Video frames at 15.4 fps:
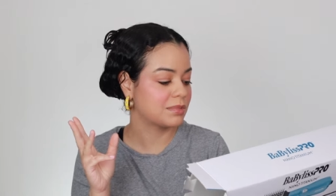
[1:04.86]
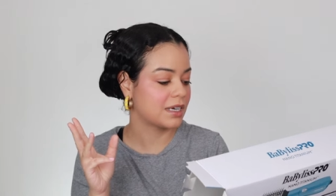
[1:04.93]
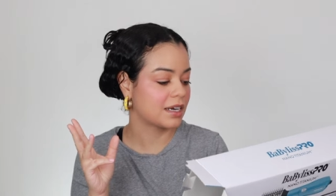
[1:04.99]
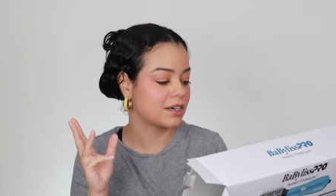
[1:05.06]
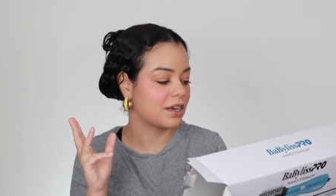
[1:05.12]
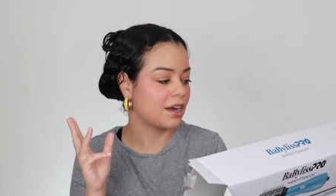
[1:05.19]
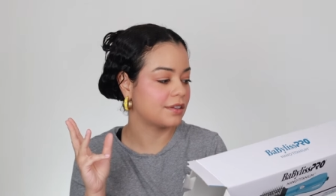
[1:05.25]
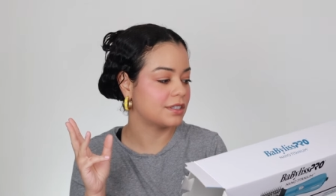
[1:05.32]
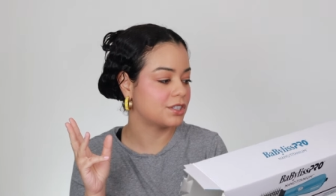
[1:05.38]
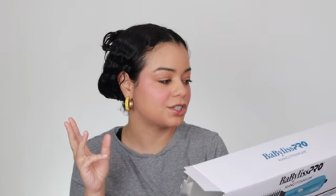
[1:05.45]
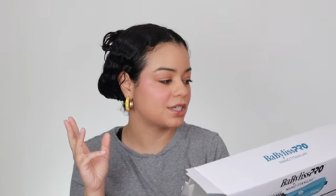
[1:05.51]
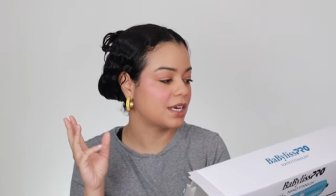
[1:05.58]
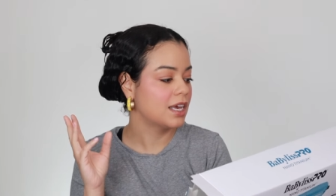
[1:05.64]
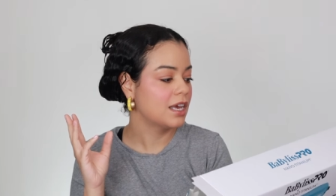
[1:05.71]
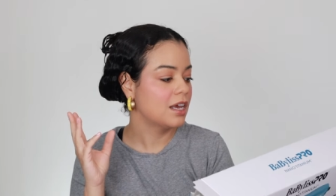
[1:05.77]

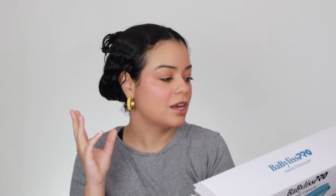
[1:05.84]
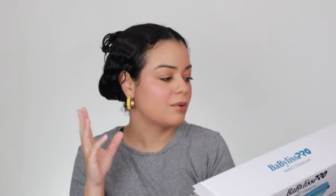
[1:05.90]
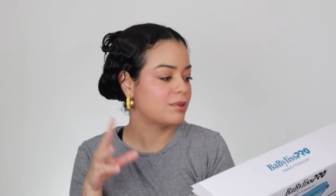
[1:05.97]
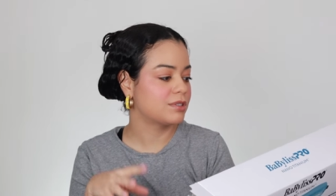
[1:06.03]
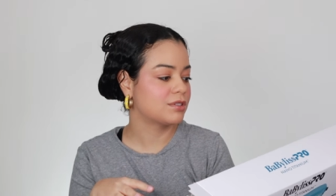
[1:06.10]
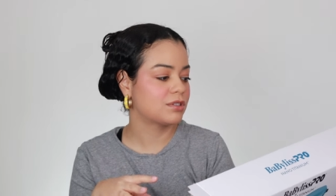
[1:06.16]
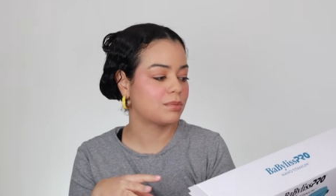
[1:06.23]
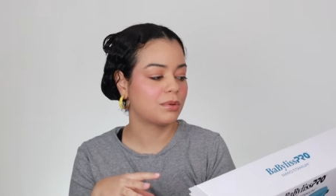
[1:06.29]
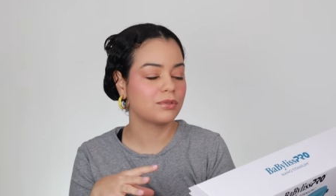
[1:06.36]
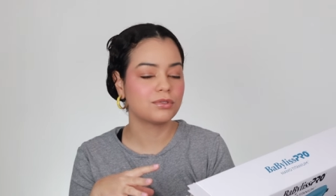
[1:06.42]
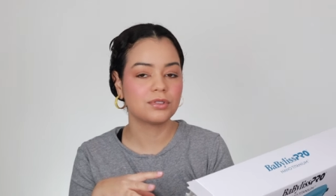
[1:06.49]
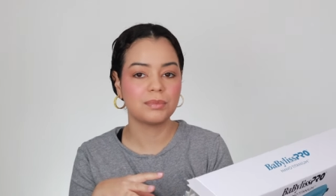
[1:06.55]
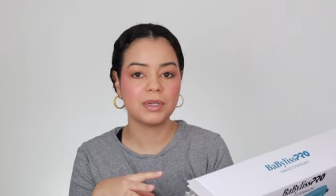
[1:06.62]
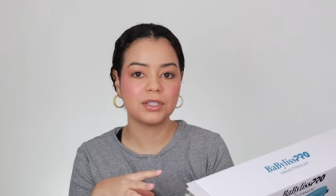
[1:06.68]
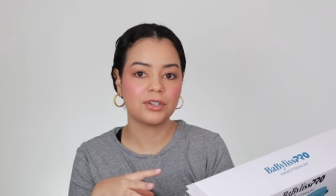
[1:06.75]
technology which is supposed
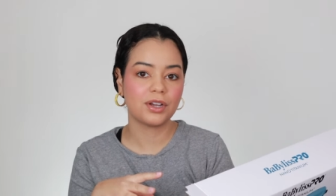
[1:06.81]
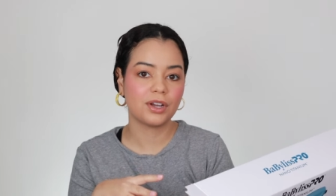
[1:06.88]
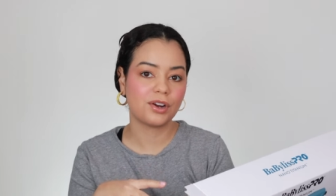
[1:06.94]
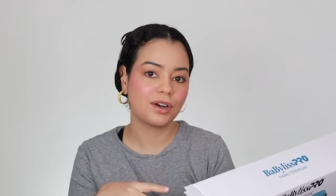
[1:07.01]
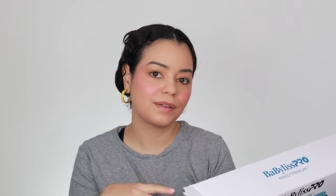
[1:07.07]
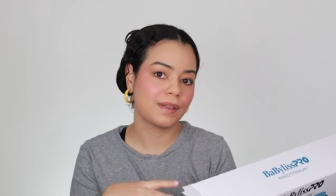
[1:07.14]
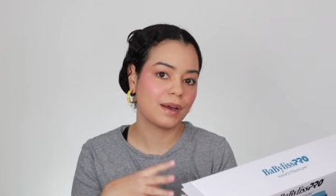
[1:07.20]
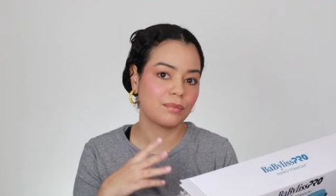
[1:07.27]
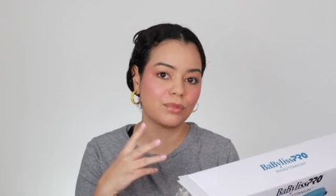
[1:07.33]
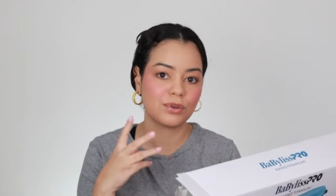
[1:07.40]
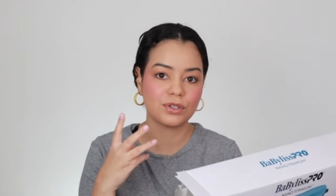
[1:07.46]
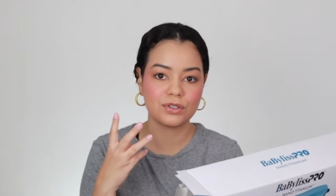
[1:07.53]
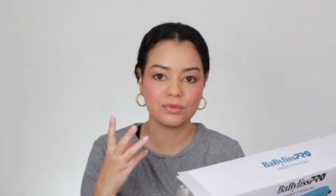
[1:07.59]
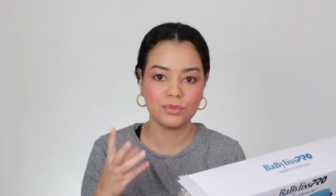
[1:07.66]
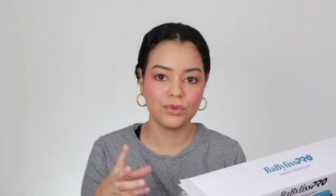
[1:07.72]
to make your hair a lot
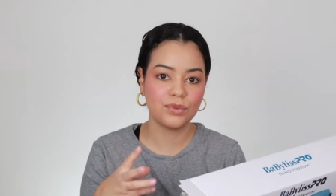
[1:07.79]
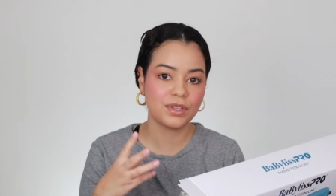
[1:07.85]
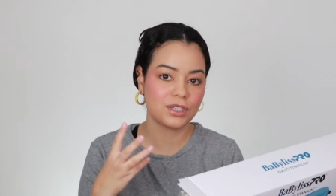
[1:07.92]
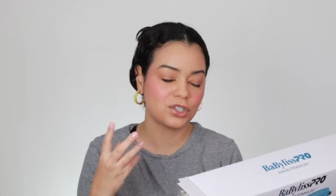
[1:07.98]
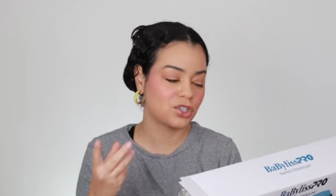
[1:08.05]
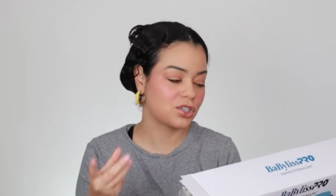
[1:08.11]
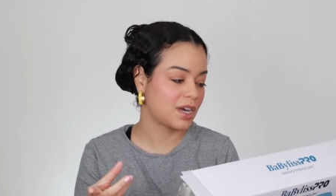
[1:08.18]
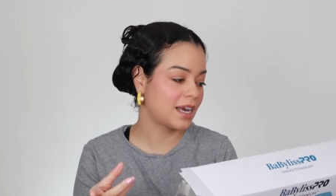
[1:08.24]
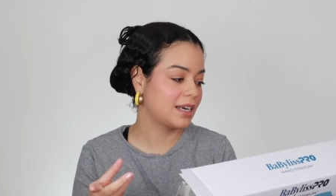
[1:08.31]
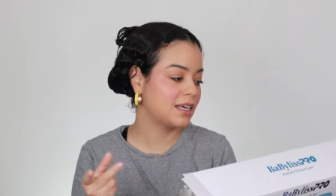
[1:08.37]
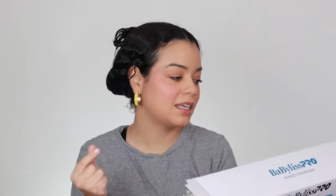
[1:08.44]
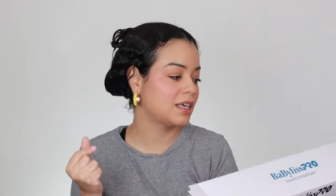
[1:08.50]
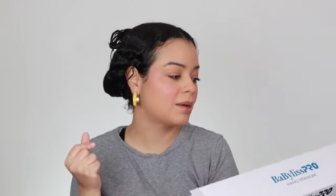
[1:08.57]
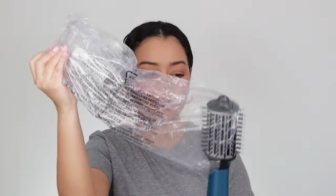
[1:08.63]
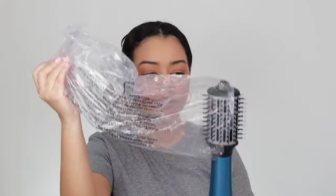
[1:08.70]
more smooth and
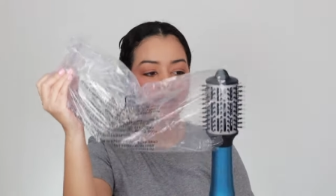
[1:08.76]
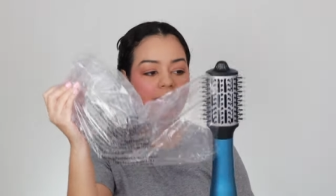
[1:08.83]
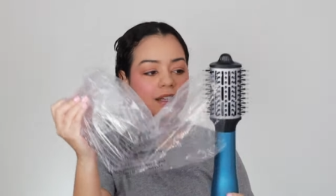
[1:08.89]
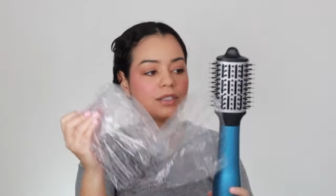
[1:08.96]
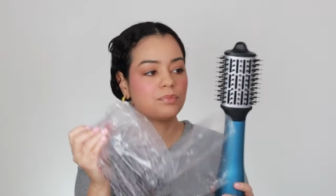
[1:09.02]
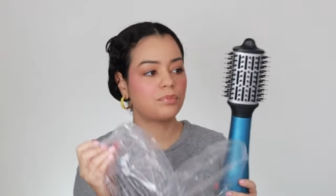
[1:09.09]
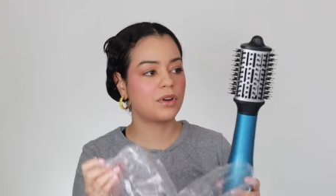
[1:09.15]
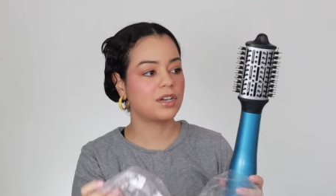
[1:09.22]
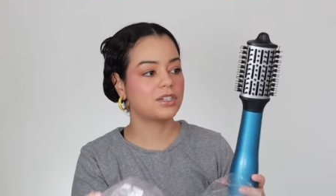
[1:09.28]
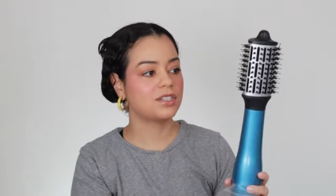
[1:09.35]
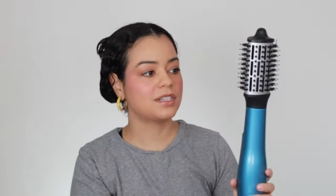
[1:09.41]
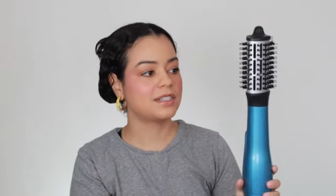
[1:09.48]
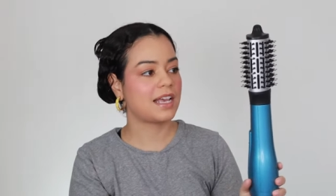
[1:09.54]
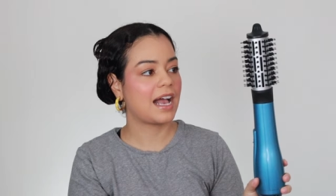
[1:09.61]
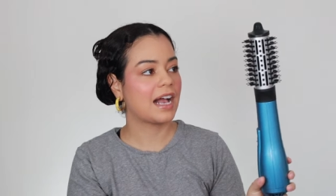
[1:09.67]
shiny this brush
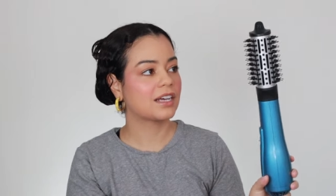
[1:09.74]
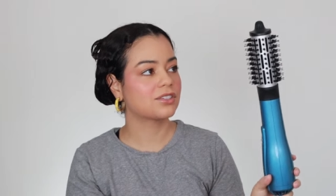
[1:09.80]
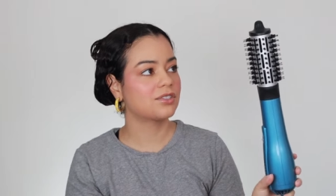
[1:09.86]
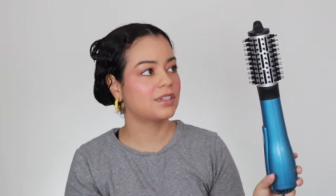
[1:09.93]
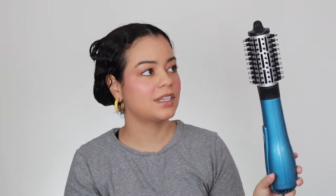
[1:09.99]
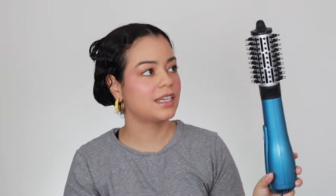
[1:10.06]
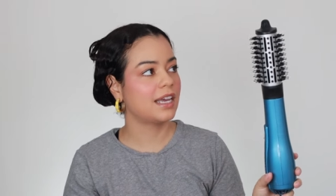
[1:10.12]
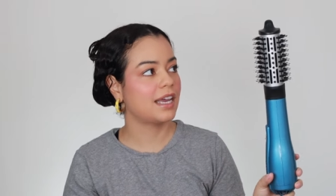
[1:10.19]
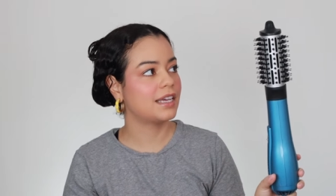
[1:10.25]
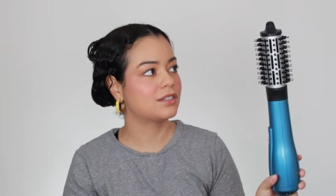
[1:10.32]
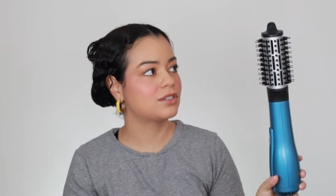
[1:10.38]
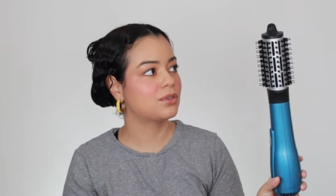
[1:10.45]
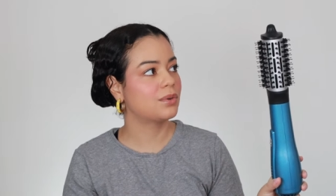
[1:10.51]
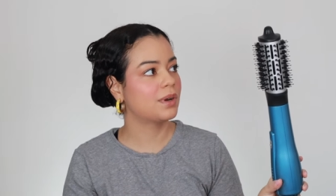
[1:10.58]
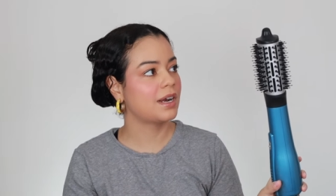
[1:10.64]
is actually a
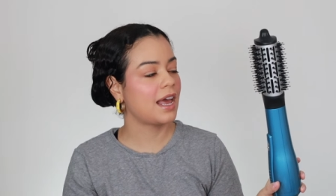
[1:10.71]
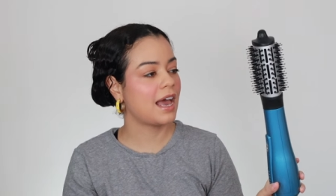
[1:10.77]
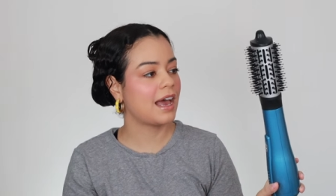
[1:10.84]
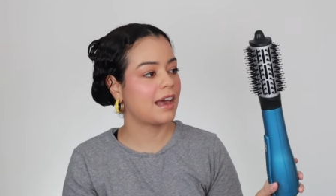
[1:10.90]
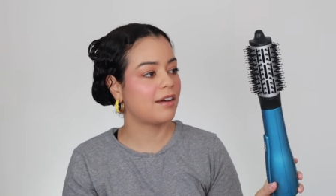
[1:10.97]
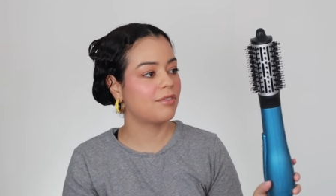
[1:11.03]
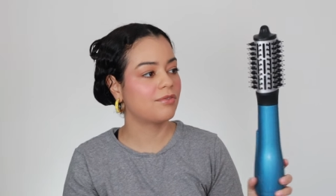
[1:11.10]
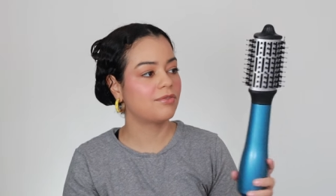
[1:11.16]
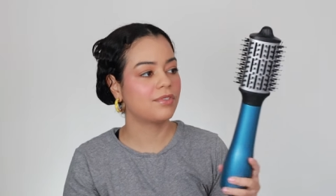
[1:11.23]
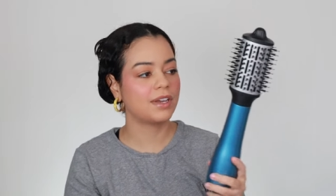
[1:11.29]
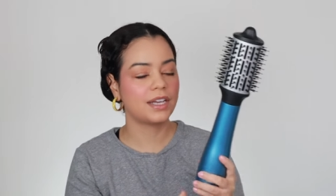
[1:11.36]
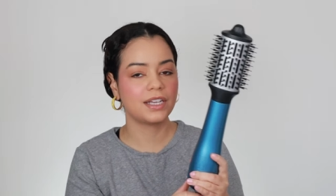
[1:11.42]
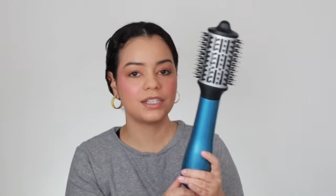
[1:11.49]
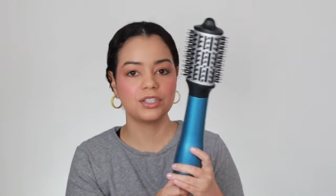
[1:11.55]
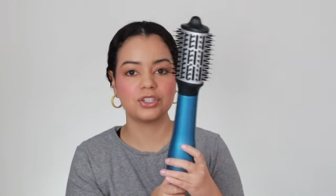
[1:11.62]
two and a half
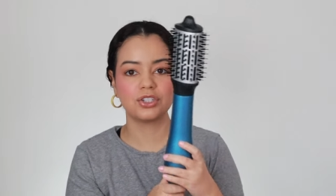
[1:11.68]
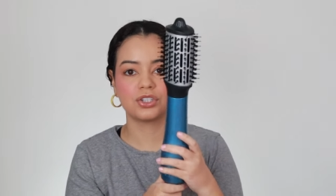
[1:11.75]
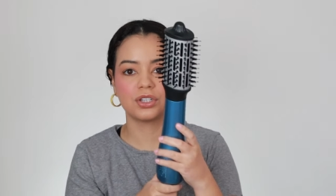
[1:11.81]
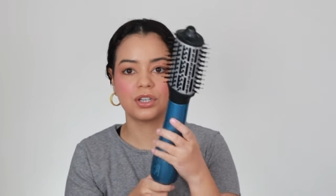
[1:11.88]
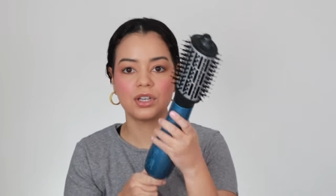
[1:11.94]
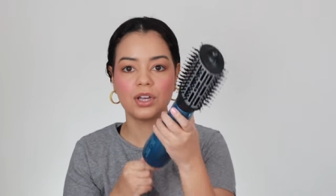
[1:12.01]
inch